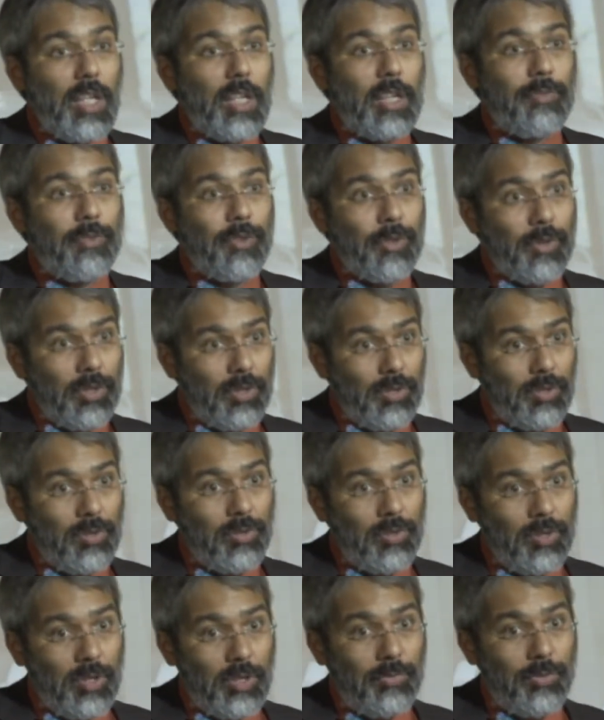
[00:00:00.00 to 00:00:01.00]
If
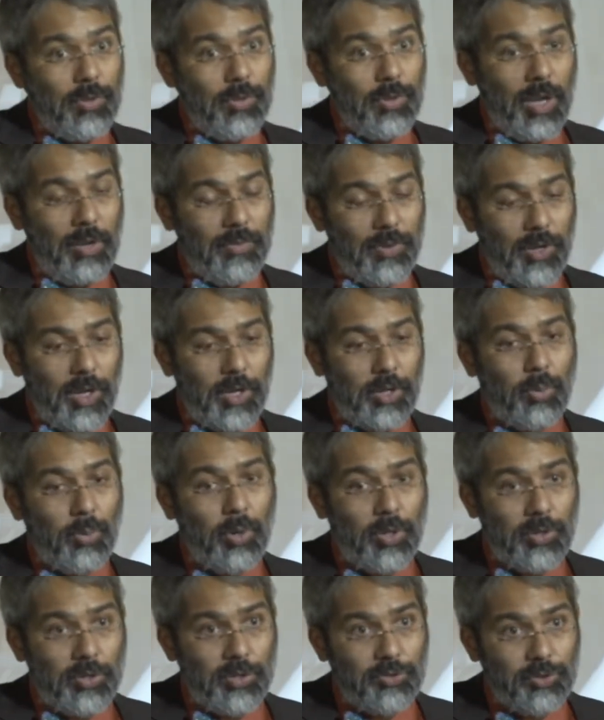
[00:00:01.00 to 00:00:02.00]
you have a high
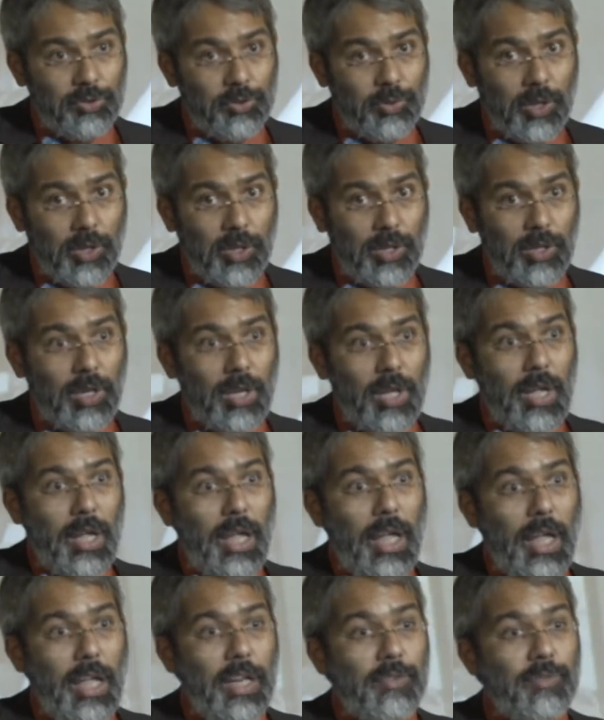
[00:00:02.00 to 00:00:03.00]
quality screen,
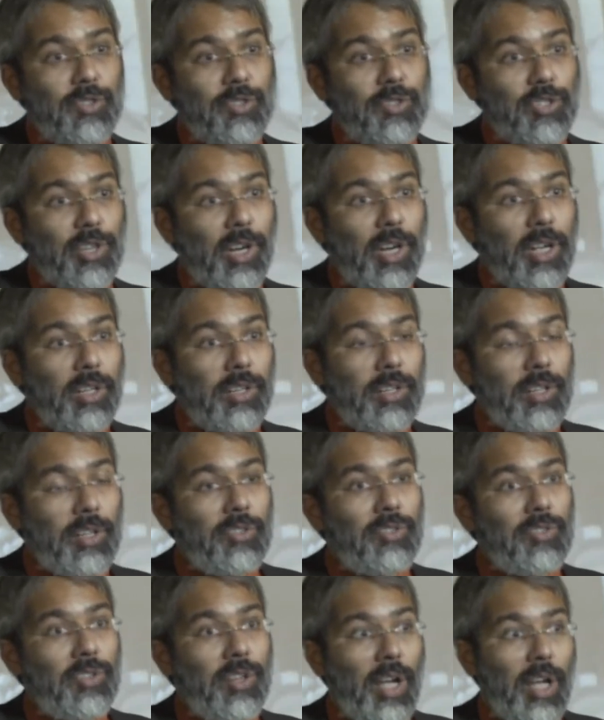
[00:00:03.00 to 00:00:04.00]
and if the child
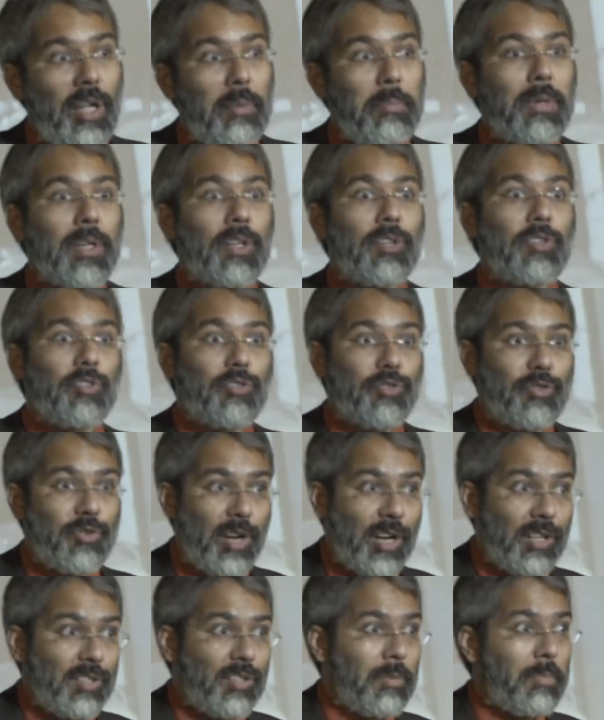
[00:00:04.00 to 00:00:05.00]
is not being
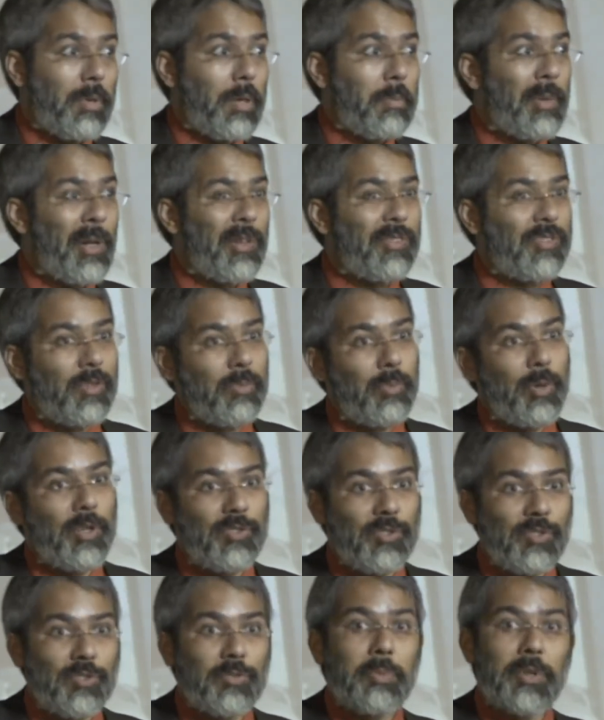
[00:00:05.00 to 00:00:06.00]
distracted by bells and
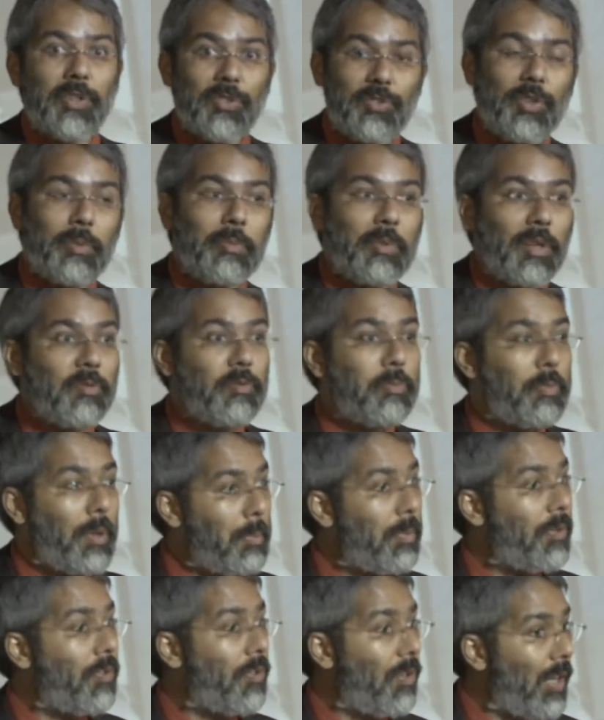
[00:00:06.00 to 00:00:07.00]
whistles, because sometimes
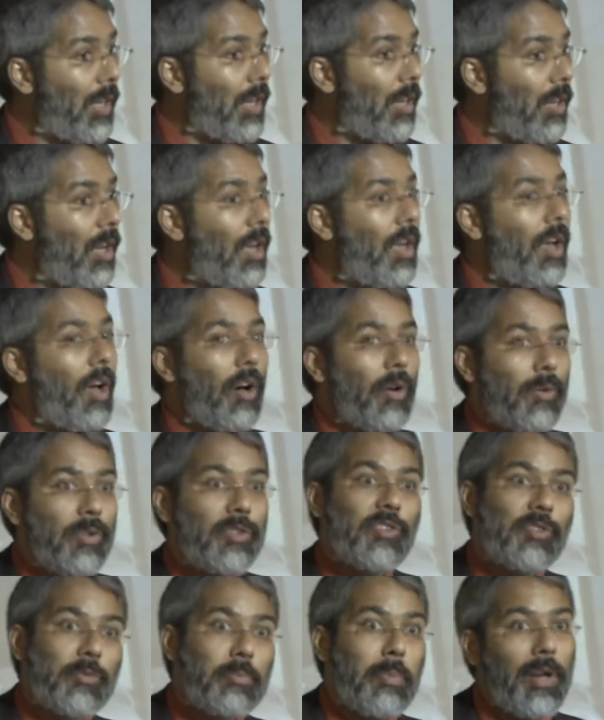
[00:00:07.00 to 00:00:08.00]
people think, oh,
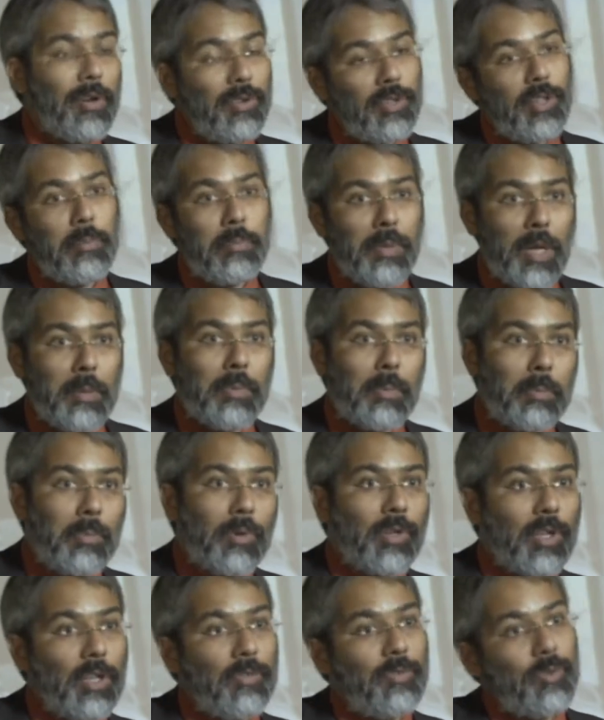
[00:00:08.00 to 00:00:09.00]
this is better than a paper
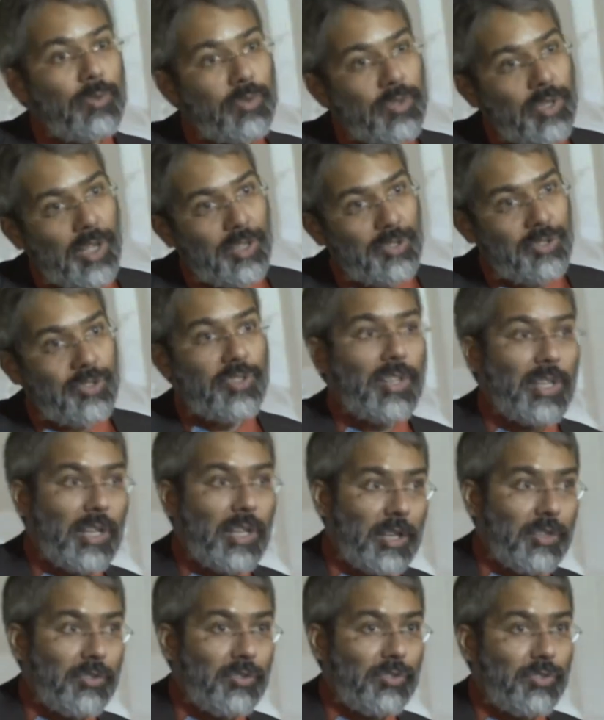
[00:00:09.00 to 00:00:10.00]
book. If you touch
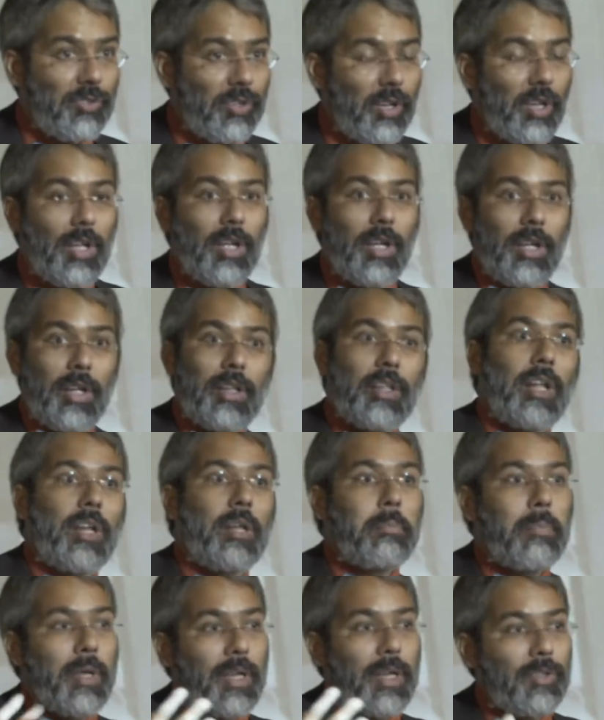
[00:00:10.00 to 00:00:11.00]
this, then
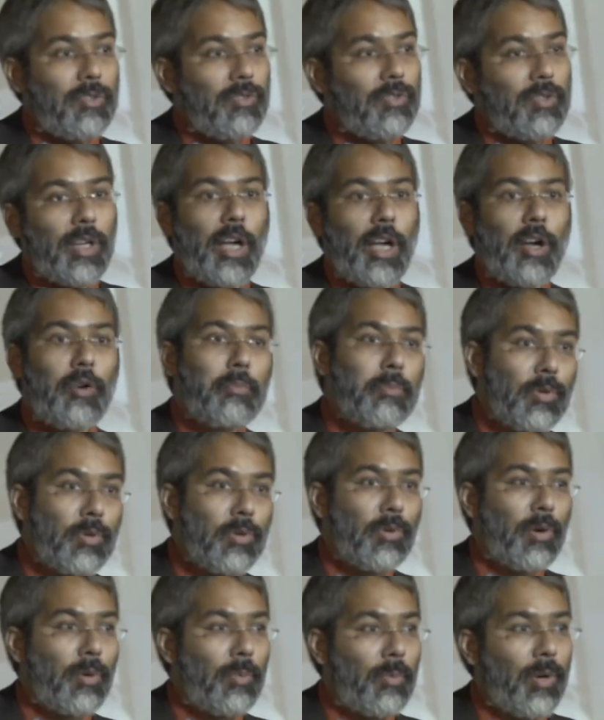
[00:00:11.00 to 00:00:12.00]
it makes the cow
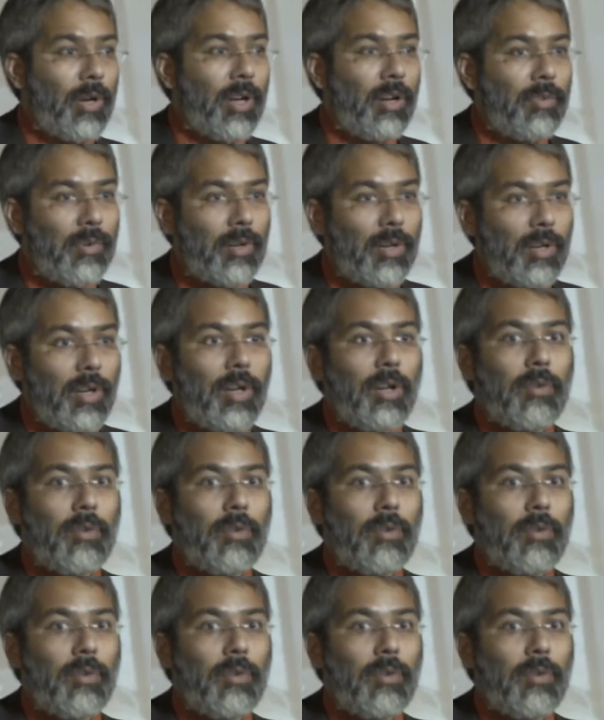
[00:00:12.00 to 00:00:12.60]
moo or whatever.